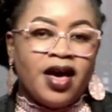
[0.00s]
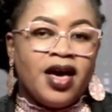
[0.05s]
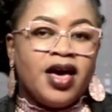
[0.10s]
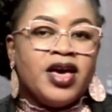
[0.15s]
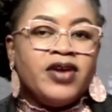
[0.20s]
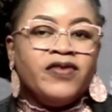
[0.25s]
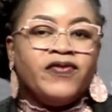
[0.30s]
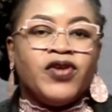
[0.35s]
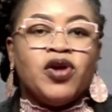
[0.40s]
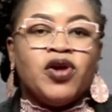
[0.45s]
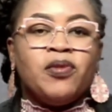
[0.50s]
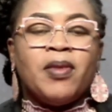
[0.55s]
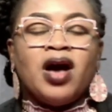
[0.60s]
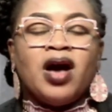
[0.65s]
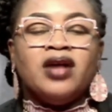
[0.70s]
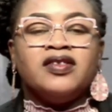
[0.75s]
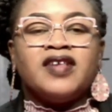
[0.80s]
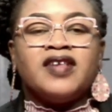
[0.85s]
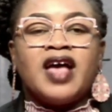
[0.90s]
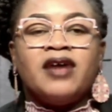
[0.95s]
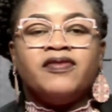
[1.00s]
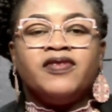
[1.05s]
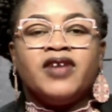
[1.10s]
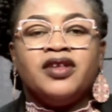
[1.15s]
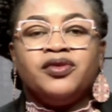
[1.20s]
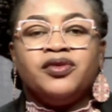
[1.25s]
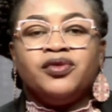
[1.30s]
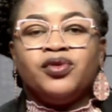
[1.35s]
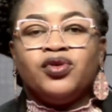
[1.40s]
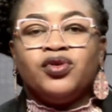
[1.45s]
few months after
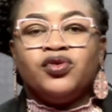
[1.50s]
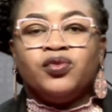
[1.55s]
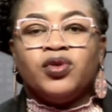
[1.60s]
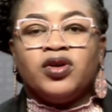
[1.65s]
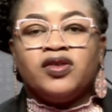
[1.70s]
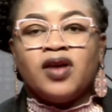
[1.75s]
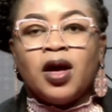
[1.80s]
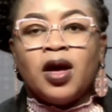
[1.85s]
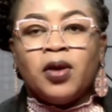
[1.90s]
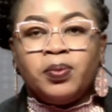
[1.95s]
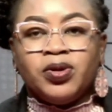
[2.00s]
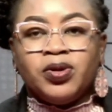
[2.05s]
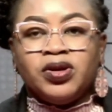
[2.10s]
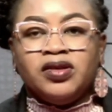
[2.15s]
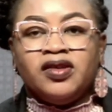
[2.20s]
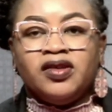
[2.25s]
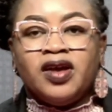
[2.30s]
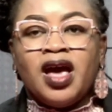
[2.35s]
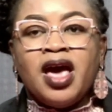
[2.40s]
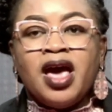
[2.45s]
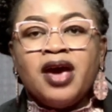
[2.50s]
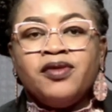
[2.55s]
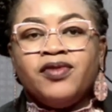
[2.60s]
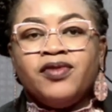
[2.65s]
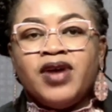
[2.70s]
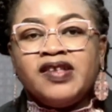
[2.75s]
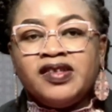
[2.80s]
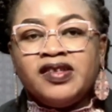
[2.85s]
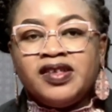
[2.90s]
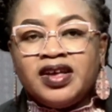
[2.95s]
the road was opened,
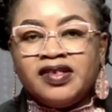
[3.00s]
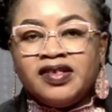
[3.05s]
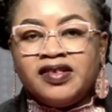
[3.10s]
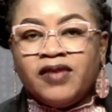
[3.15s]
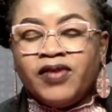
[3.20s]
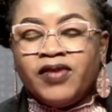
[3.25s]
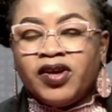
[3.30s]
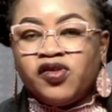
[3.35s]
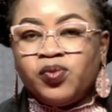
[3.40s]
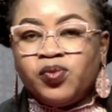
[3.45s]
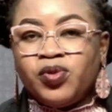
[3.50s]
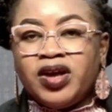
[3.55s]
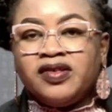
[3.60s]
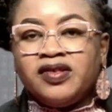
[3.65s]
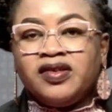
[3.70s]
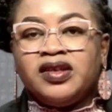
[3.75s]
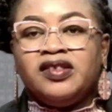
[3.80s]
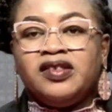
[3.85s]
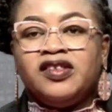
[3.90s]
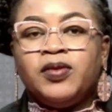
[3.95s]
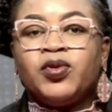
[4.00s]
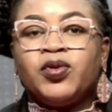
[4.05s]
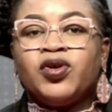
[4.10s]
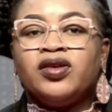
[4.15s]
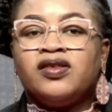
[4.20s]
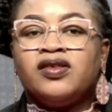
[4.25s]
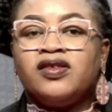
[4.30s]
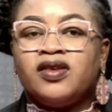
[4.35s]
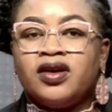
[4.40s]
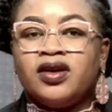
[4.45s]
residents have expressed deep
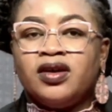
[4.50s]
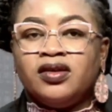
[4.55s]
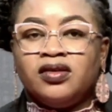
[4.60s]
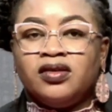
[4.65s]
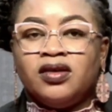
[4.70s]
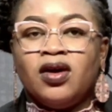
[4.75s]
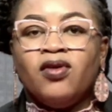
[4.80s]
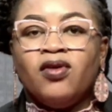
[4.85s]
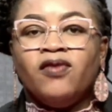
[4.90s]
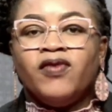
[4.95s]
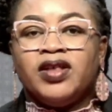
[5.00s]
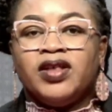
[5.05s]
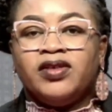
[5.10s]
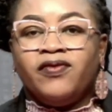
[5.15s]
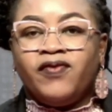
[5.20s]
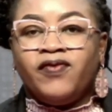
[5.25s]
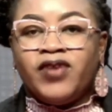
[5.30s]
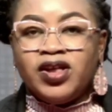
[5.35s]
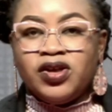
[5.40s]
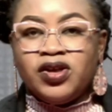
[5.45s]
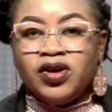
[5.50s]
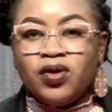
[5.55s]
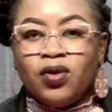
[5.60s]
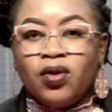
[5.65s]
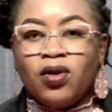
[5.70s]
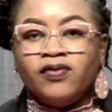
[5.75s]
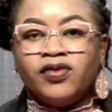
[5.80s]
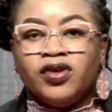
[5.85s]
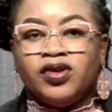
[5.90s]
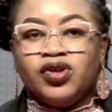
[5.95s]
concern over the failure
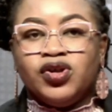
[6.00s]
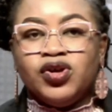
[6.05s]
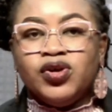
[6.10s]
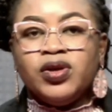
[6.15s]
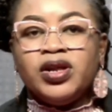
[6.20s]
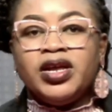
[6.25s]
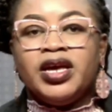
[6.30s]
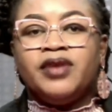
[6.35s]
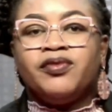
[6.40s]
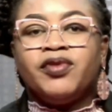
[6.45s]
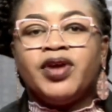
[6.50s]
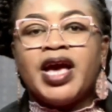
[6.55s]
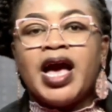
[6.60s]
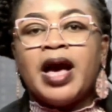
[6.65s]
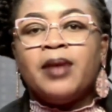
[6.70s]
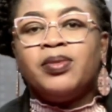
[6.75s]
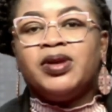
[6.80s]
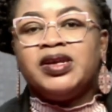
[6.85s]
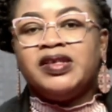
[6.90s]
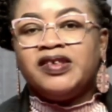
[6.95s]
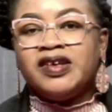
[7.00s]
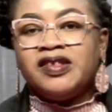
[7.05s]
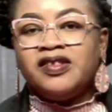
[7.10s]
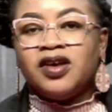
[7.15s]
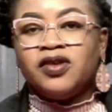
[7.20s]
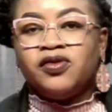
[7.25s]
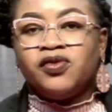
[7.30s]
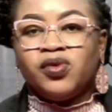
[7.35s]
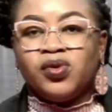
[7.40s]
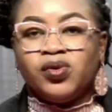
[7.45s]
of the newly rehabilitated
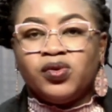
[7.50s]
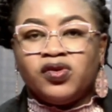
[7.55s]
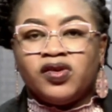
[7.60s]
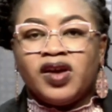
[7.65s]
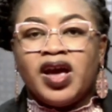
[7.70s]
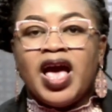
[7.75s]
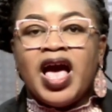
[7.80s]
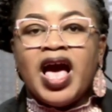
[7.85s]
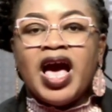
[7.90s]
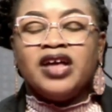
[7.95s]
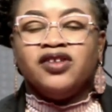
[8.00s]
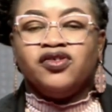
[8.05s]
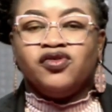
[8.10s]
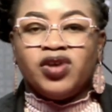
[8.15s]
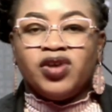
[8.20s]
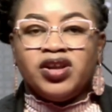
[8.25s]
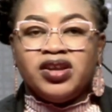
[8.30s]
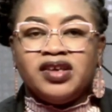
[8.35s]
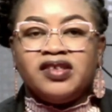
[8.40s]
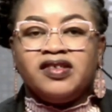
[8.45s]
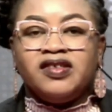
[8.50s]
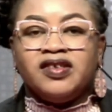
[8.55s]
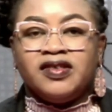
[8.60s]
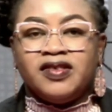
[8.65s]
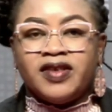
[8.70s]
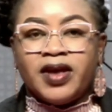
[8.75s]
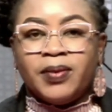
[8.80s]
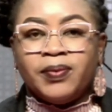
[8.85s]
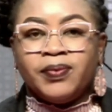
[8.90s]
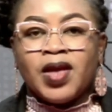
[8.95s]
road and drainage
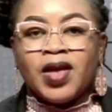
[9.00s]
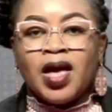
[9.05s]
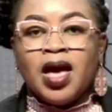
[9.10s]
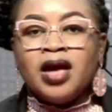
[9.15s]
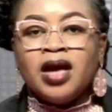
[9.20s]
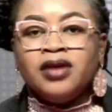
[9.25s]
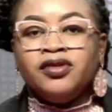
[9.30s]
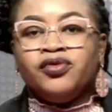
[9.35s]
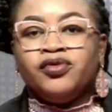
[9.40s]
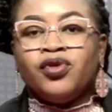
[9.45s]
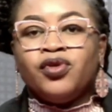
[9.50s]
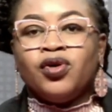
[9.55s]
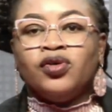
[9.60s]
system. The road,